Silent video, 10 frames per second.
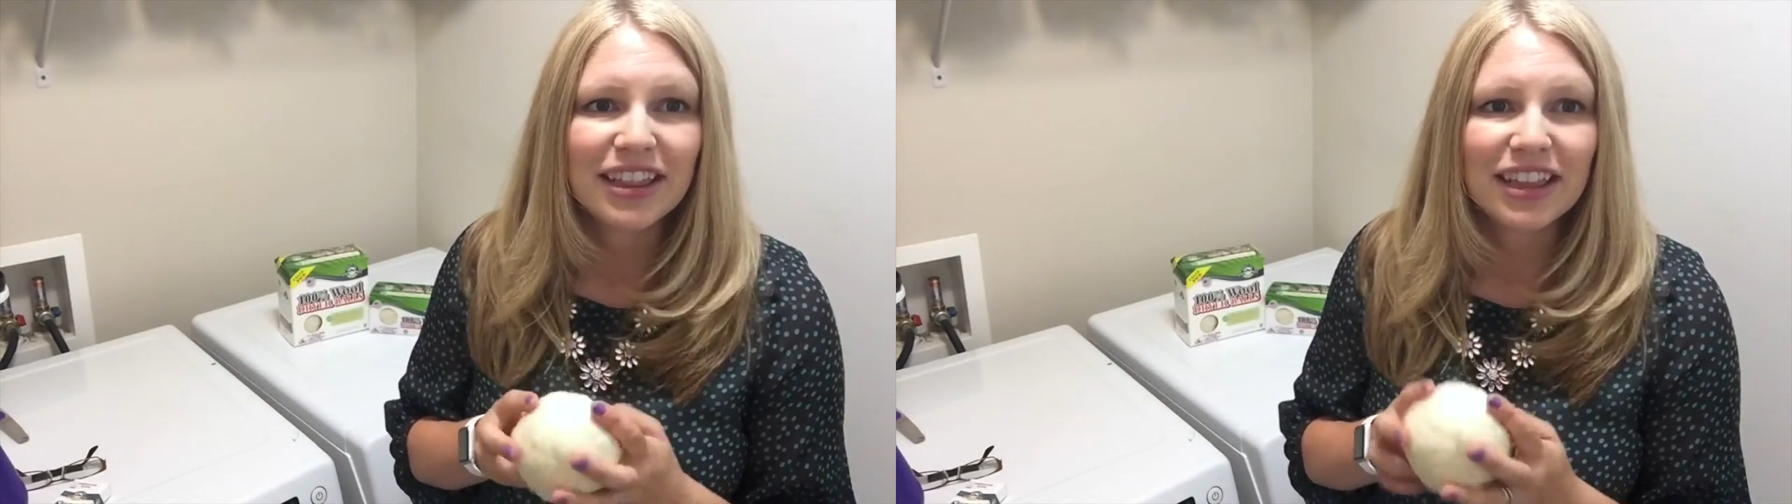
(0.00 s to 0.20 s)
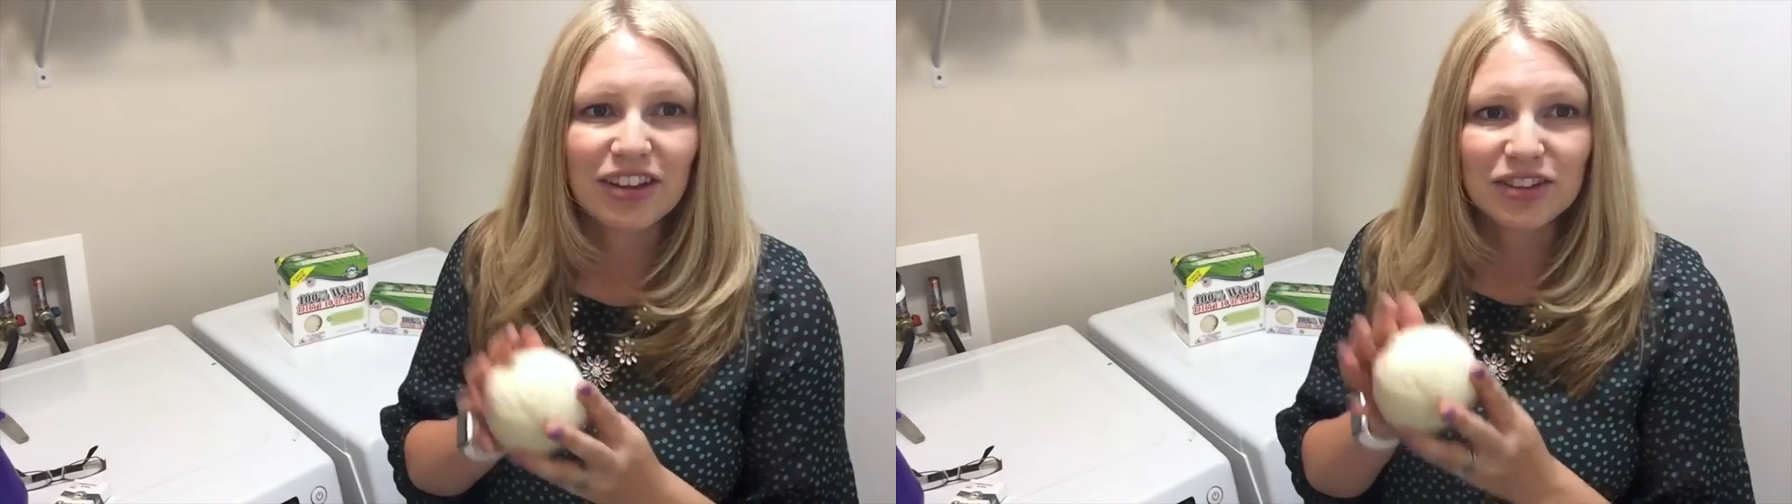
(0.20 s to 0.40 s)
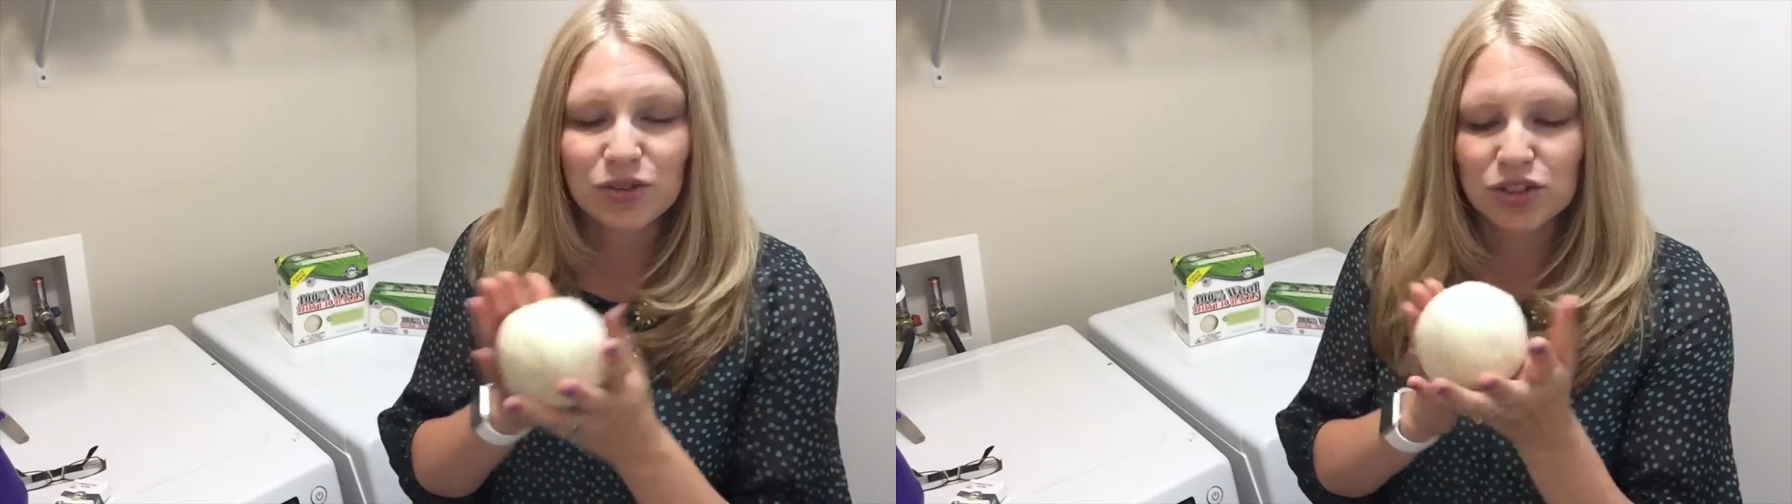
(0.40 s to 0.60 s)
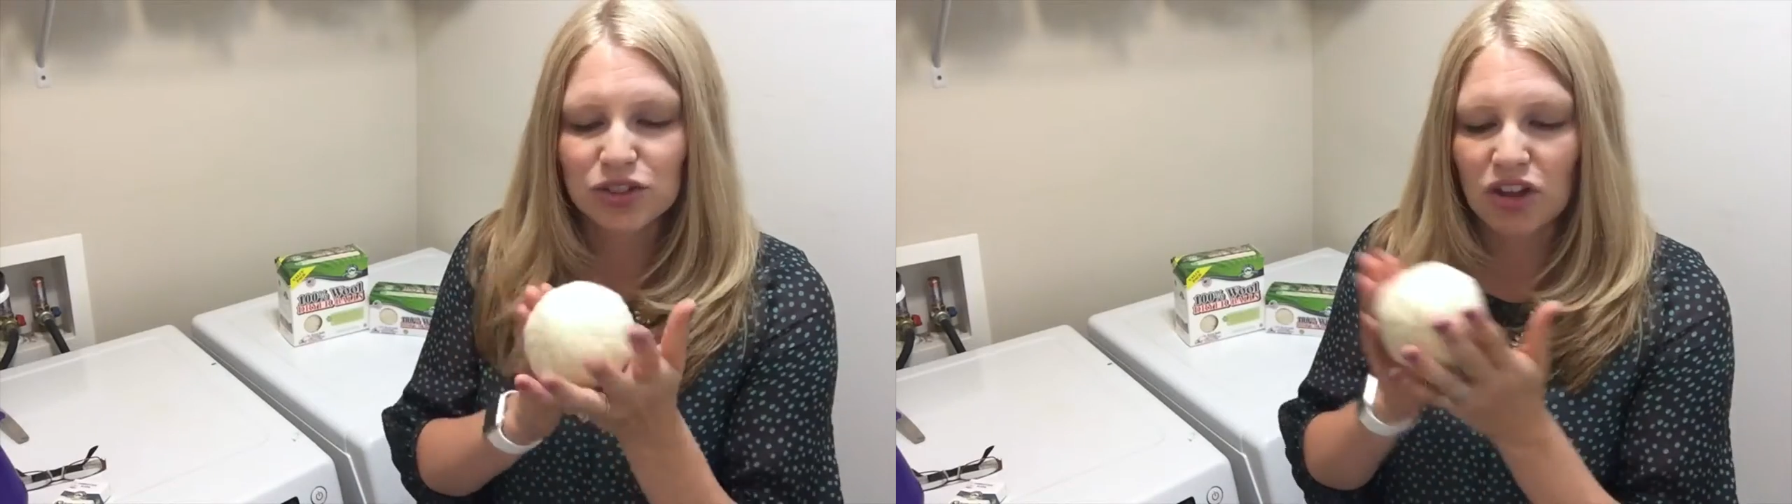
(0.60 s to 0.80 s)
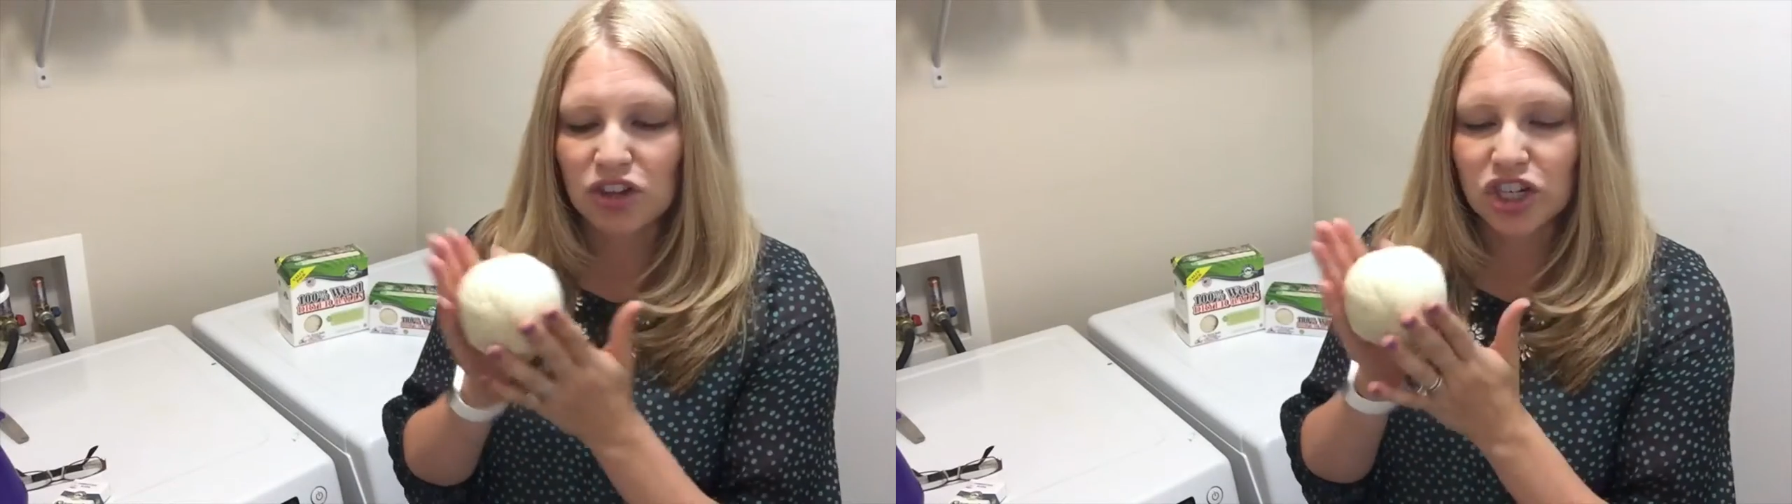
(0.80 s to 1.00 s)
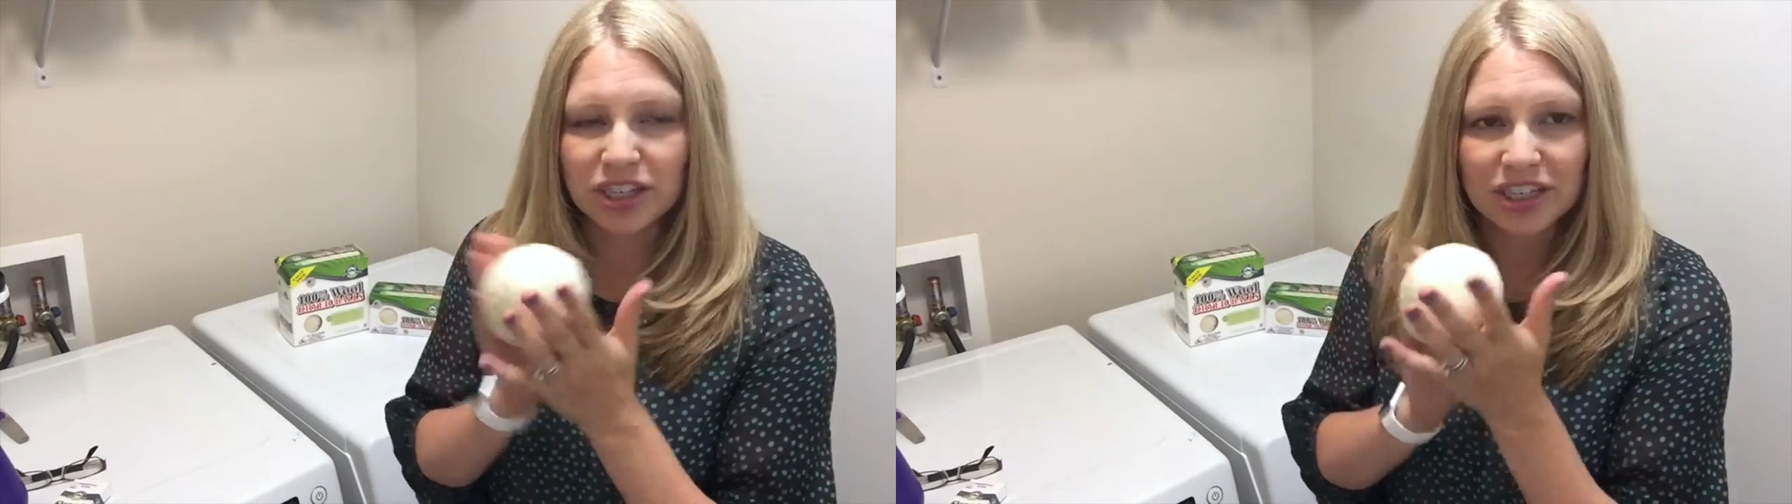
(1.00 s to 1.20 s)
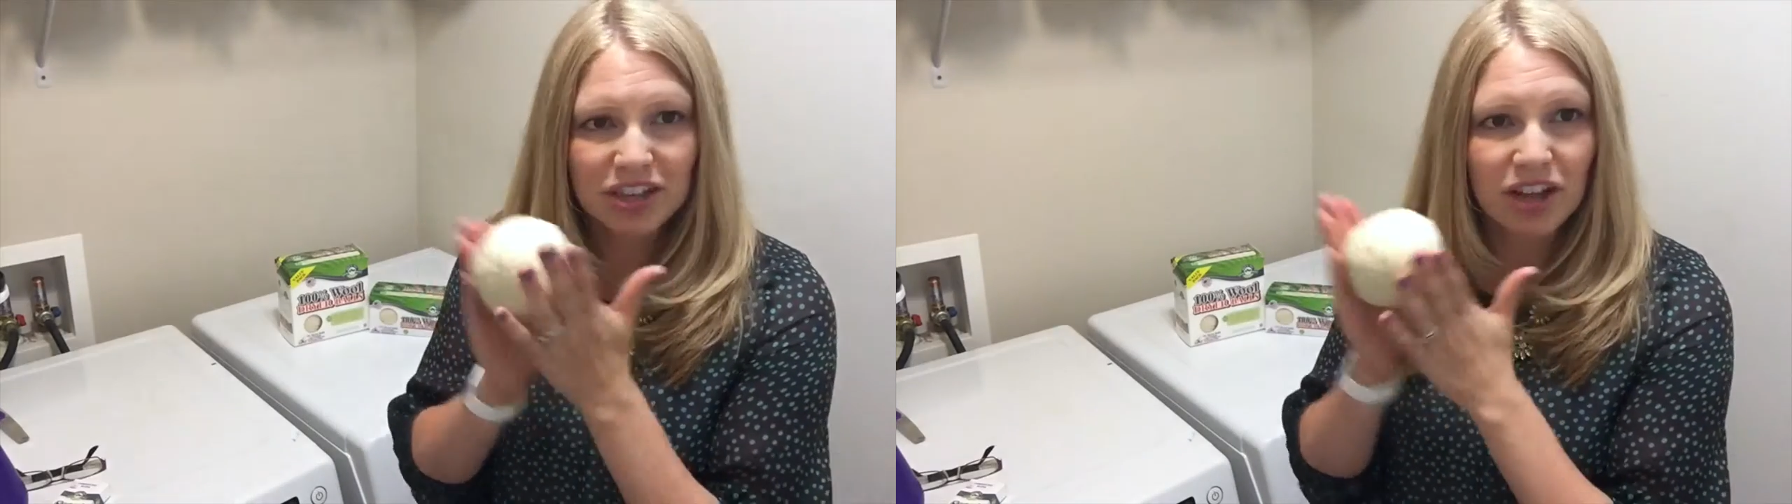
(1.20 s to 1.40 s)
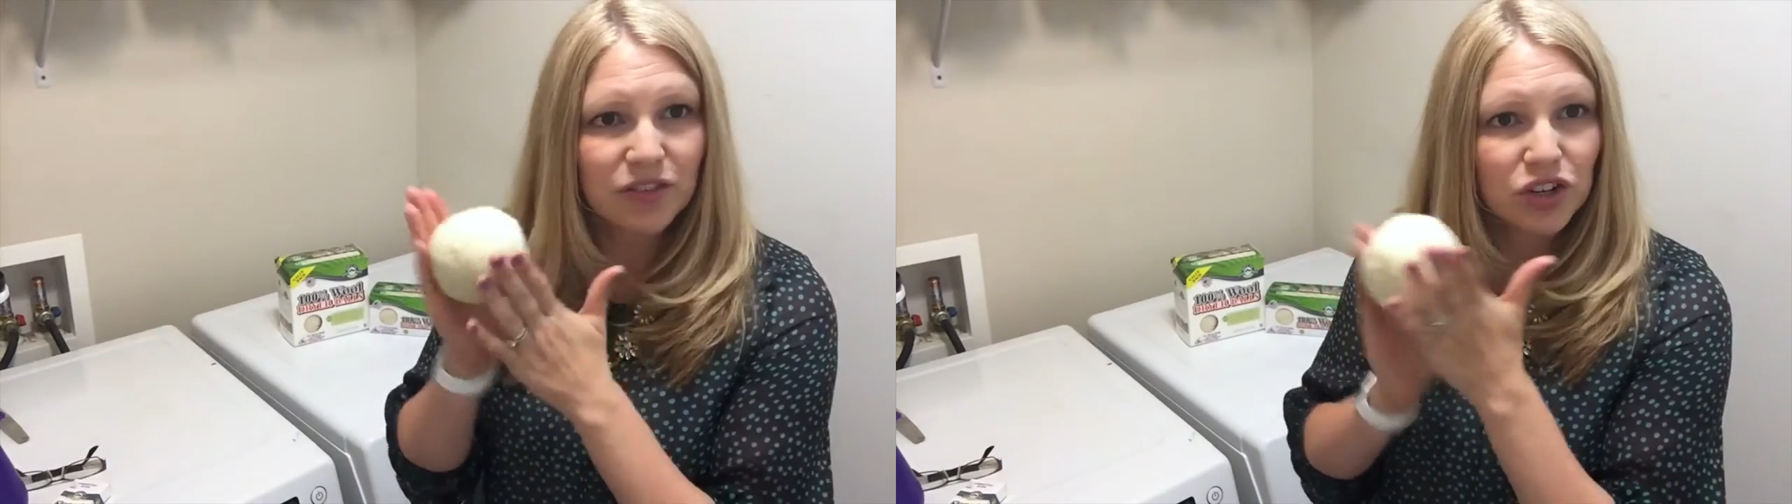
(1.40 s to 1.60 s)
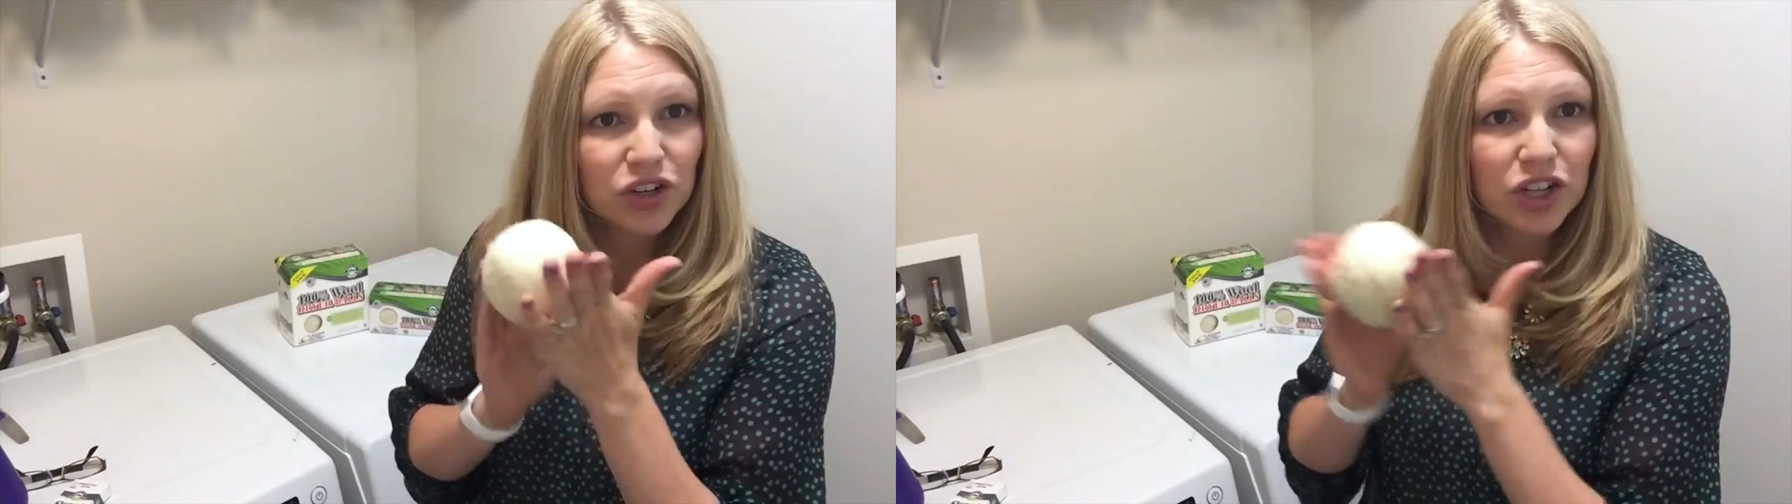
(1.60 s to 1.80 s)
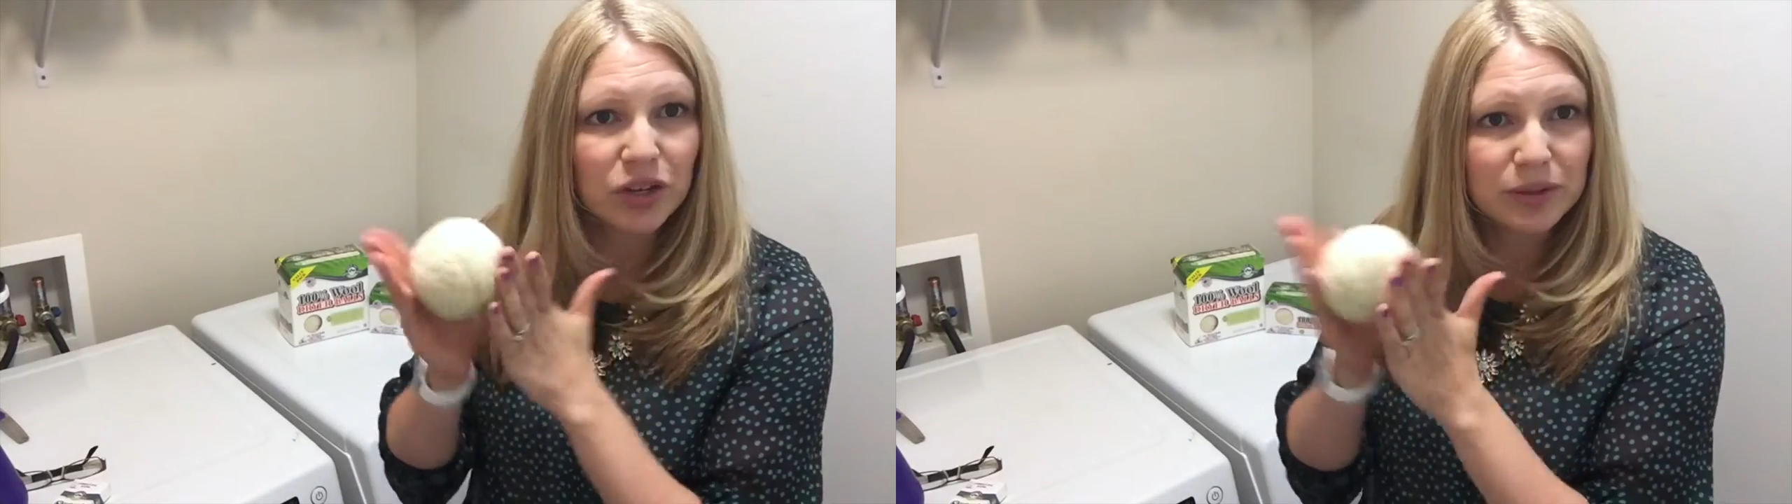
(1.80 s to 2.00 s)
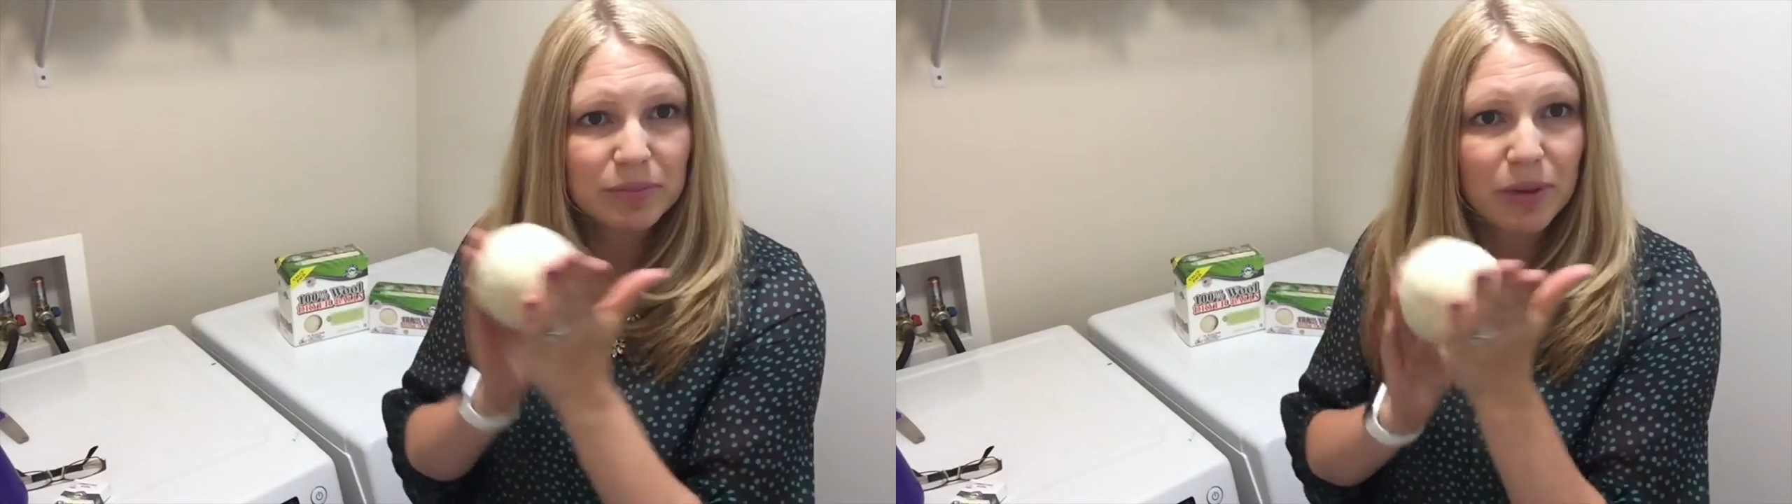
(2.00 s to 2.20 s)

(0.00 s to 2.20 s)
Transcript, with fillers: They also so- gently soften your clothes